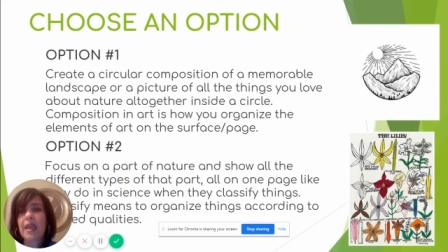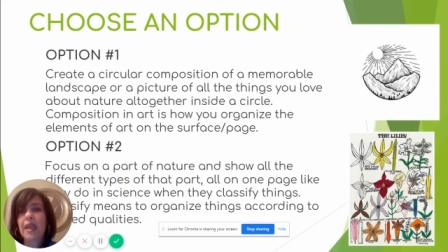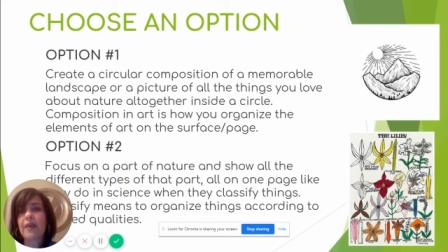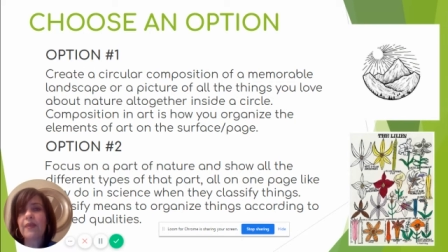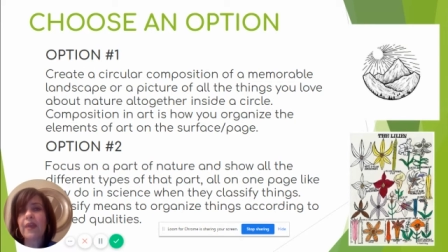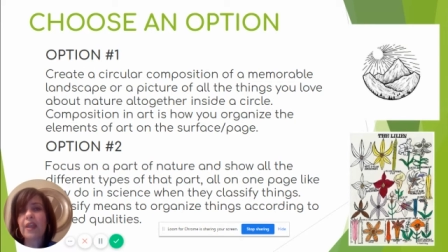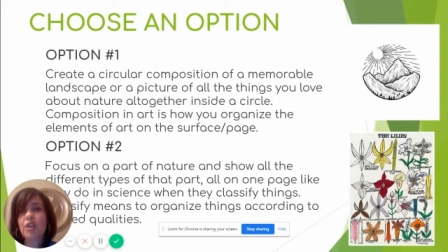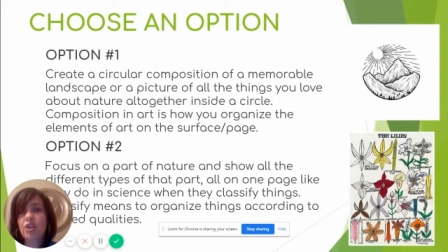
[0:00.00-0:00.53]

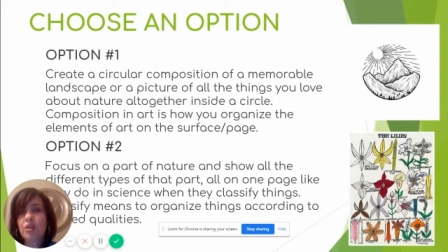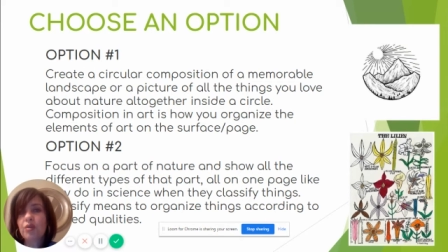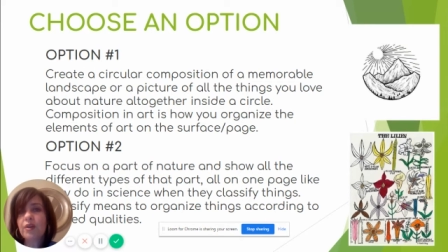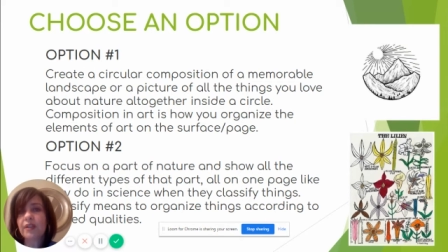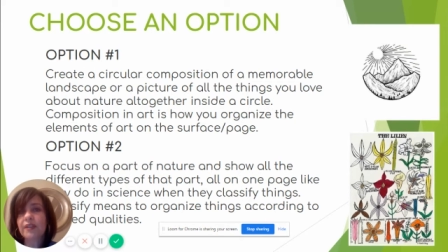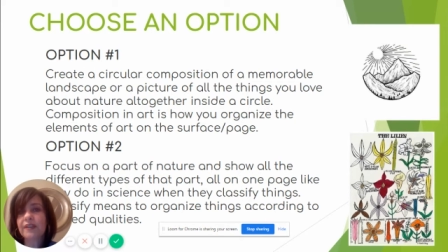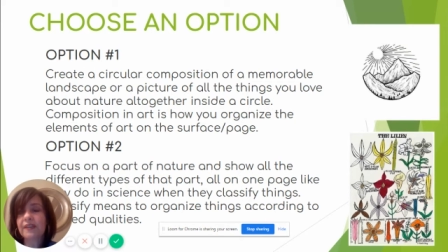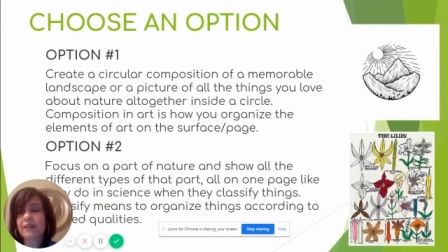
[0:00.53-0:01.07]
and then you
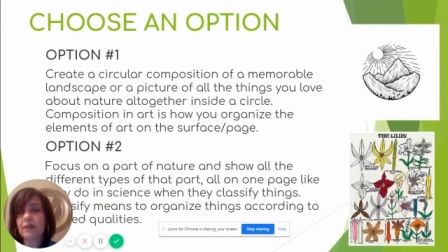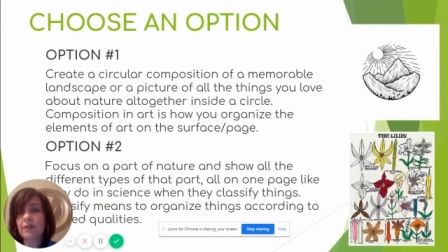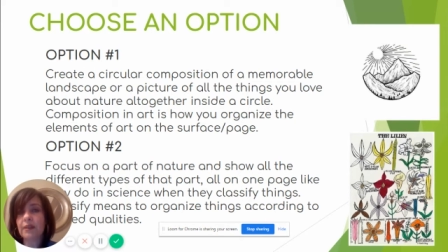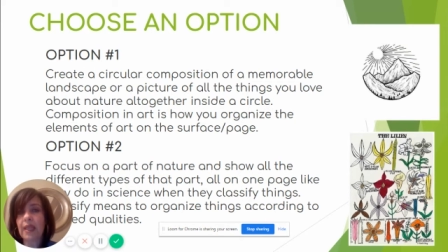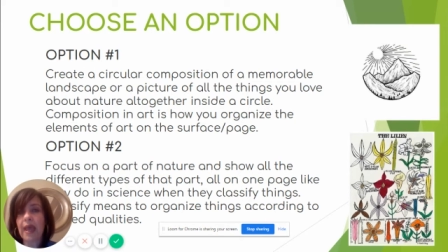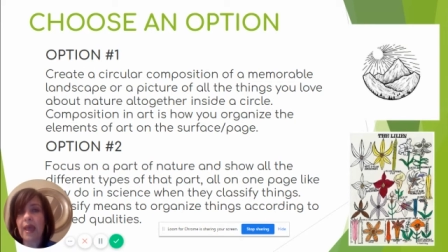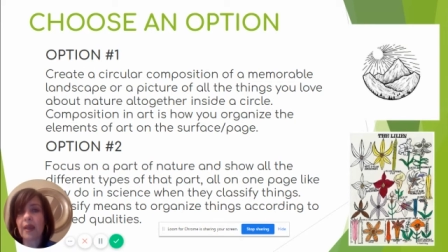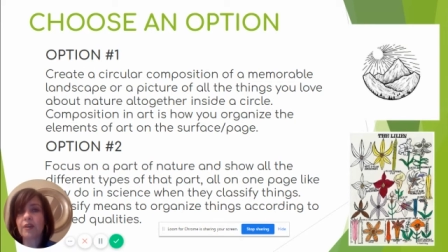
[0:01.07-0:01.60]
could
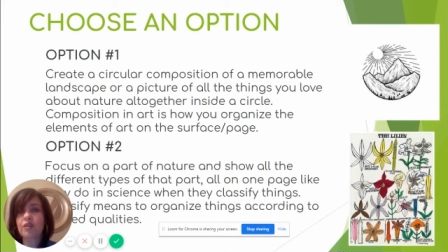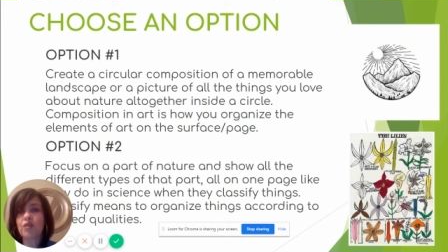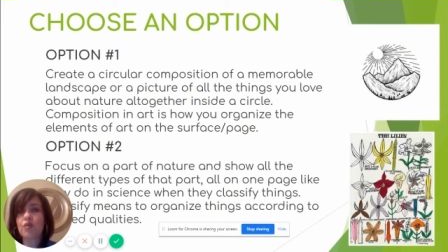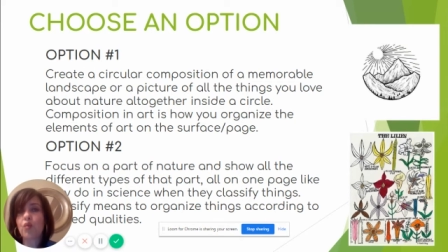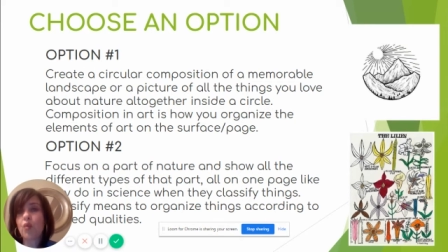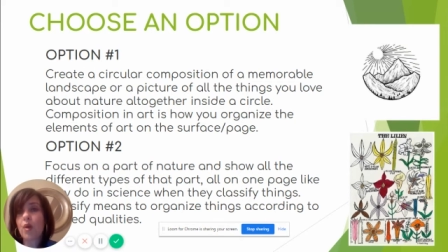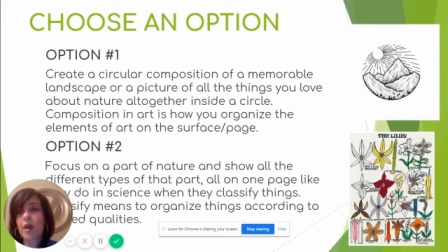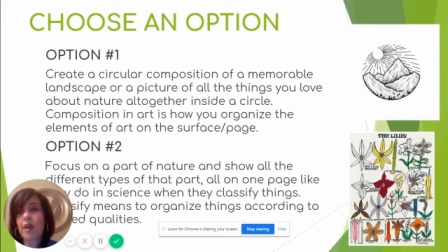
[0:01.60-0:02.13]
select
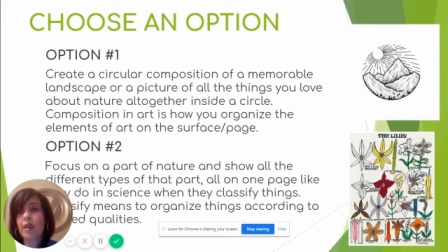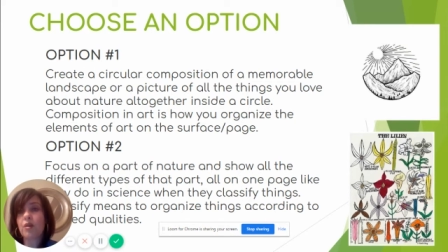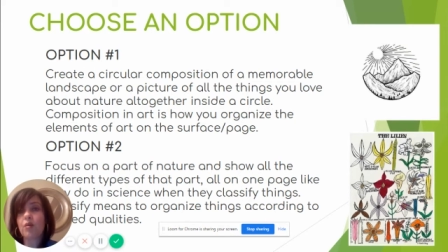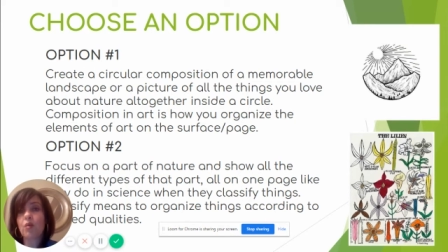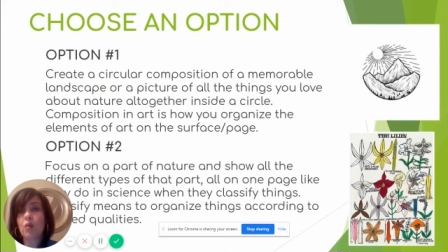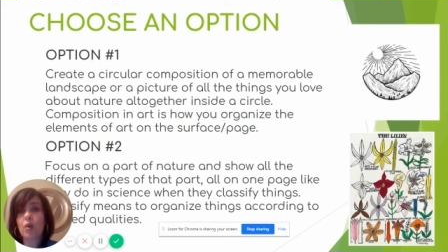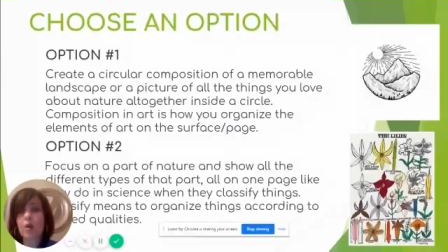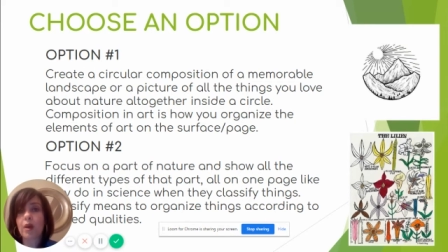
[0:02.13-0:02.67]
one
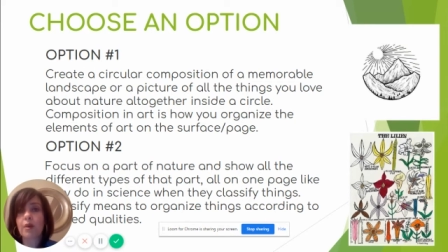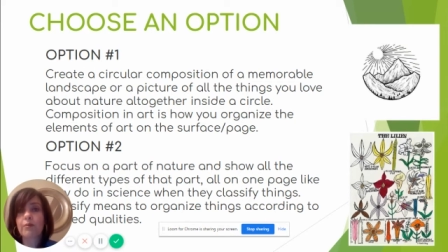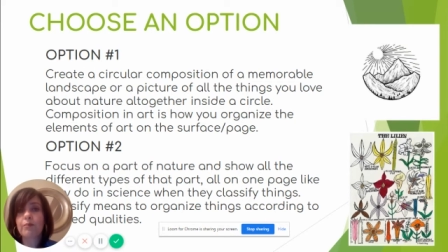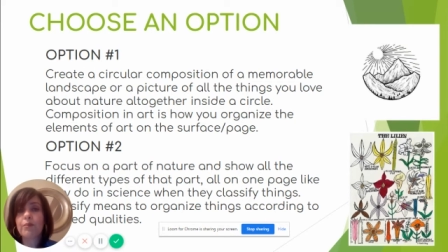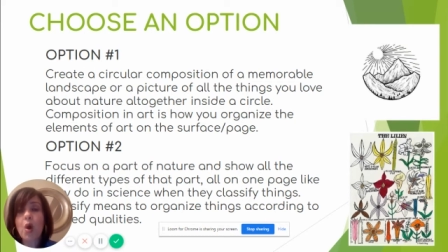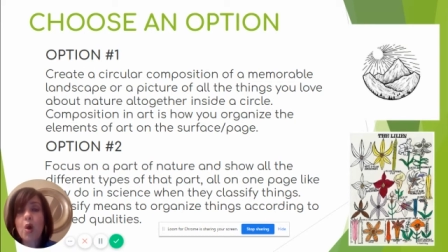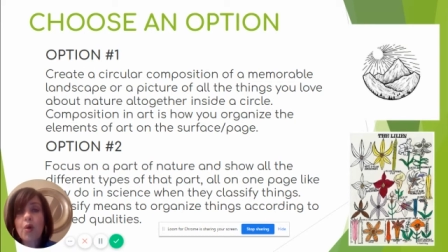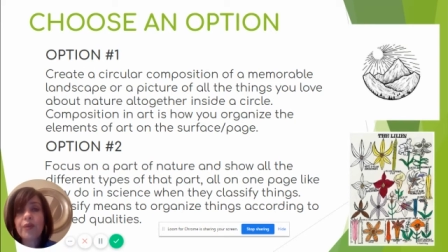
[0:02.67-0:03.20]
or
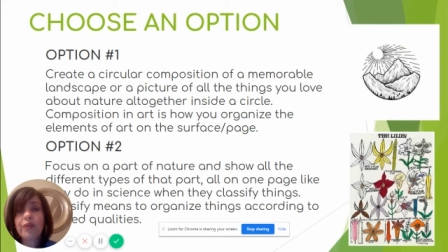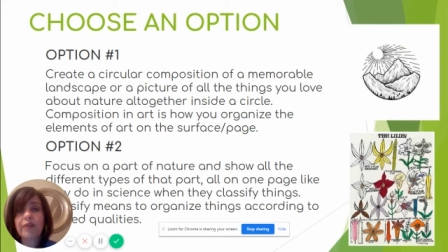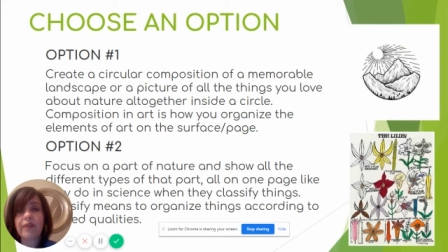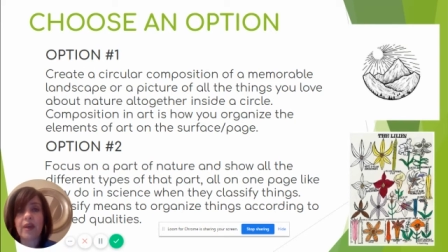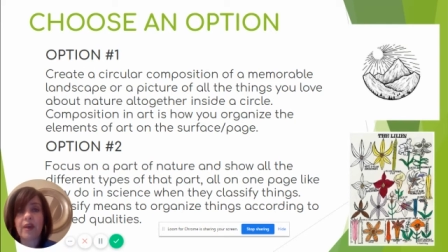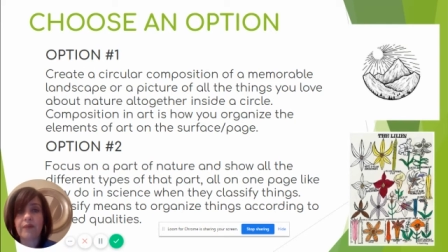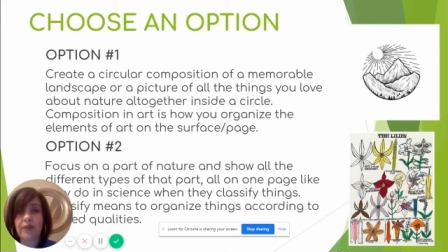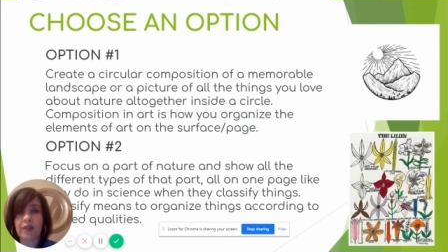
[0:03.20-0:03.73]
both
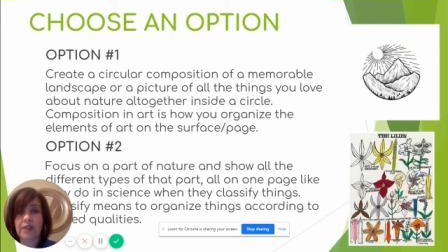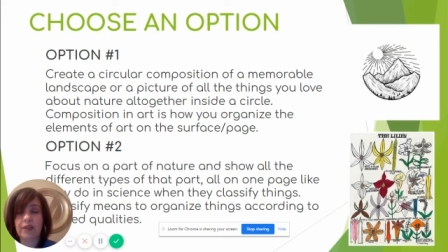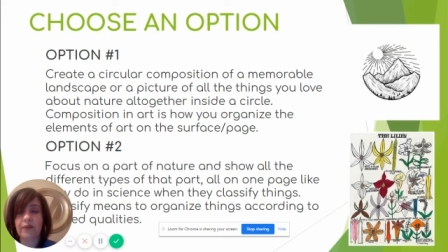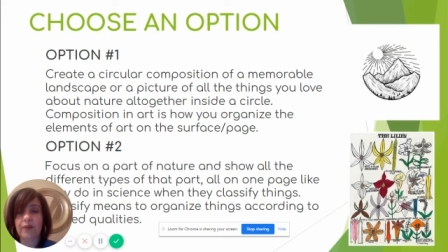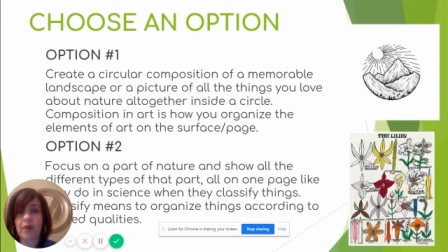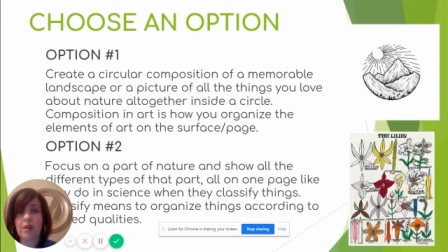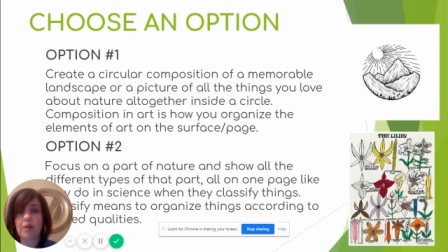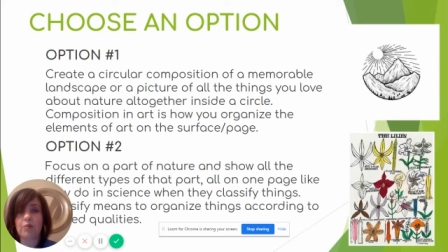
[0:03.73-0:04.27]
of the
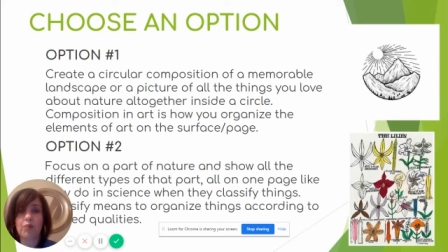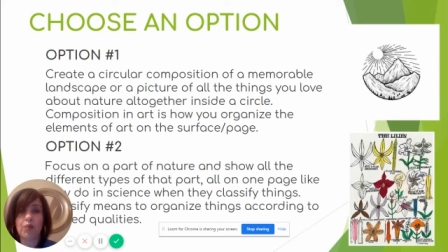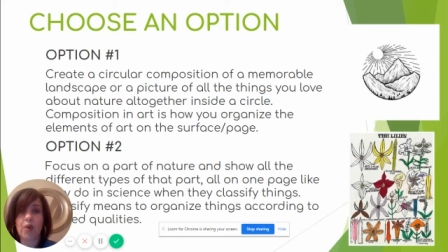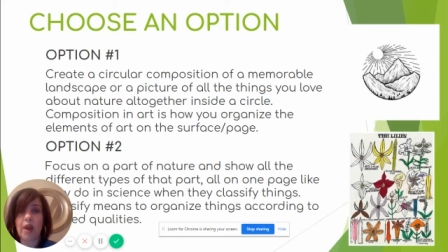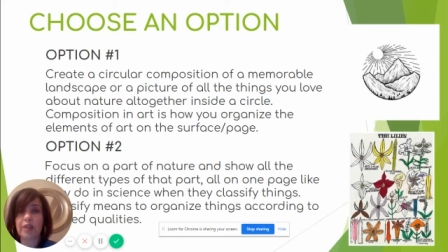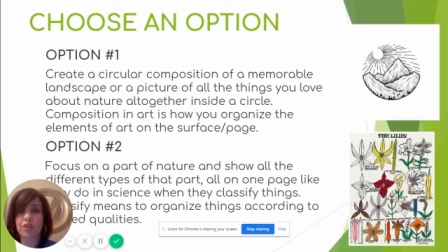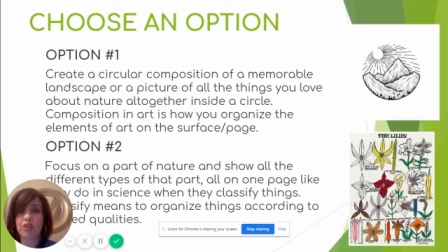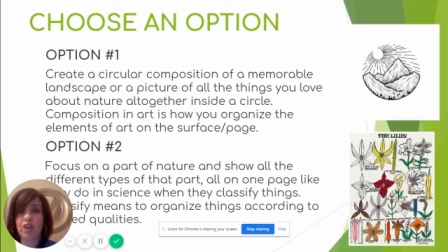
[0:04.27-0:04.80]
different
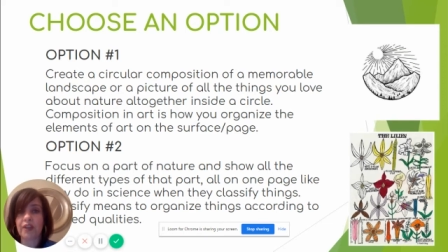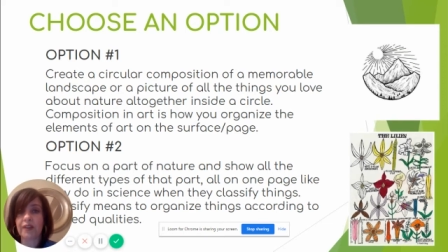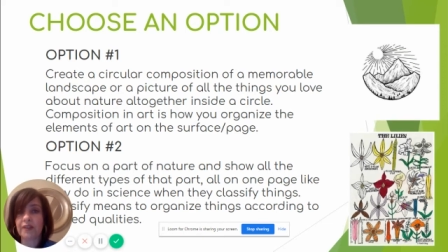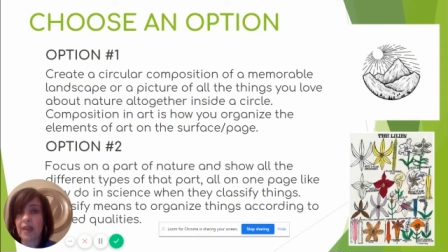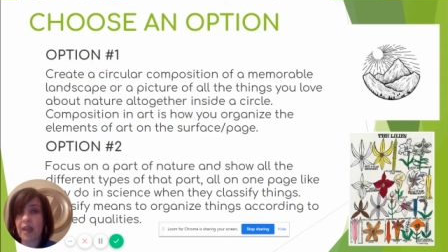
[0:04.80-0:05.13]
projects.